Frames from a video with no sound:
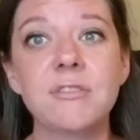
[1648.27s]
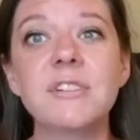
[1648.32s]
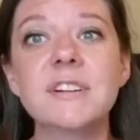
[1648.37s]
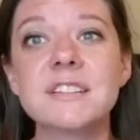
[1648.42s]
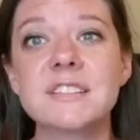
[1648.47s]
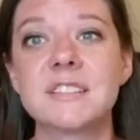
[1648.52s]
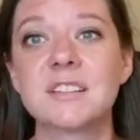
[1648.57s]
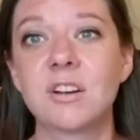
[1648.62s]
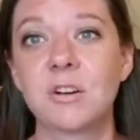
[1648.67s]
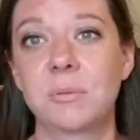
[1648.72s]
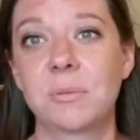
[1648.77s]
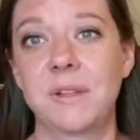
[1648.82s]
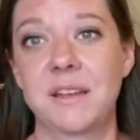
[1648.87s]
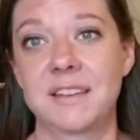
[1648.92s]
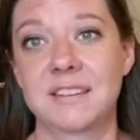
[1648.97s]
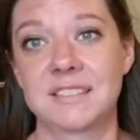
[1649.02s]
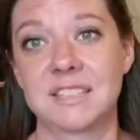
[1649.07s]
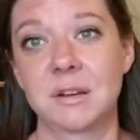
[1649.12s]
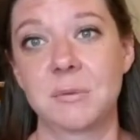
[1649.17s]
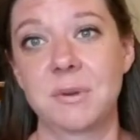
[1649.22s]
every single
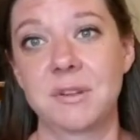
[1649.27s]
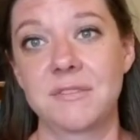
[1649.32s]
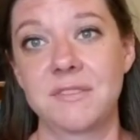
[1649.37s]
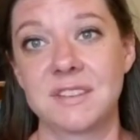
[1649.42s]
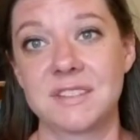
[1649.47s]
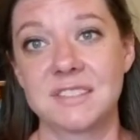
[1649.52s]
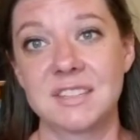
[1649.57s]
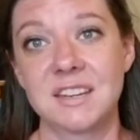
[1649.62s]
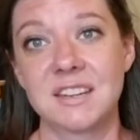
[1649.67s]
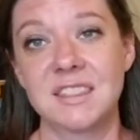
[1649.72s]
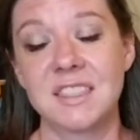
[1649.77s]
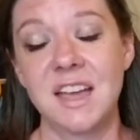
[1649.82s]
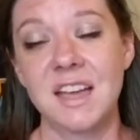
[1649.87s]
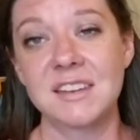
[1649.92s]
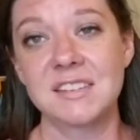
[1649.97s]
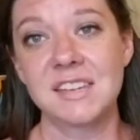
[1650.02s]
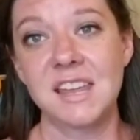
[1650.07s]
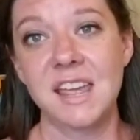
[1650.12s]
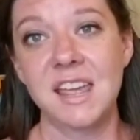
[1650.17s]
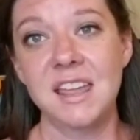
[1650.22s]
place that we visited
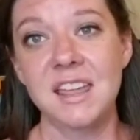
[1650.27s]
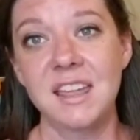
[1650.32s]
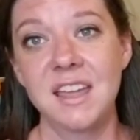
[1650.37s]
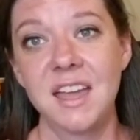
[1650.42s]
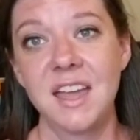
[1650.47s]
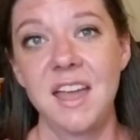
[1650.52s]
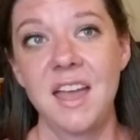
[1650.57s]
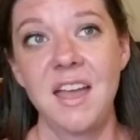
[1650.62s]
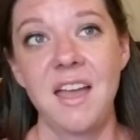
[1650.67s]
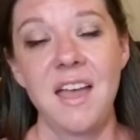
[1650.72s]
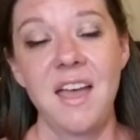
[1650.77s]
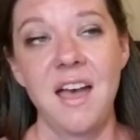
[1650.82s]
that day,